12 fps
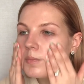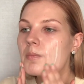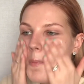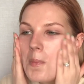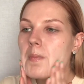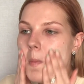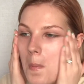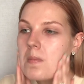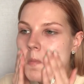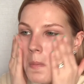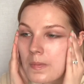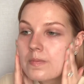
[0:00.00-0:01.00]
I also
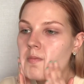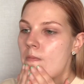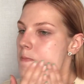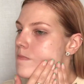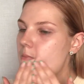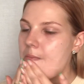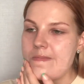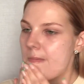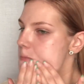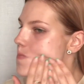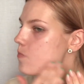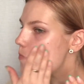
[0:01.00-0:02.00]
have a foundation
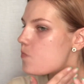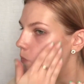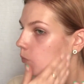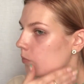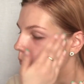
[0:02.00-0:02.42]
to try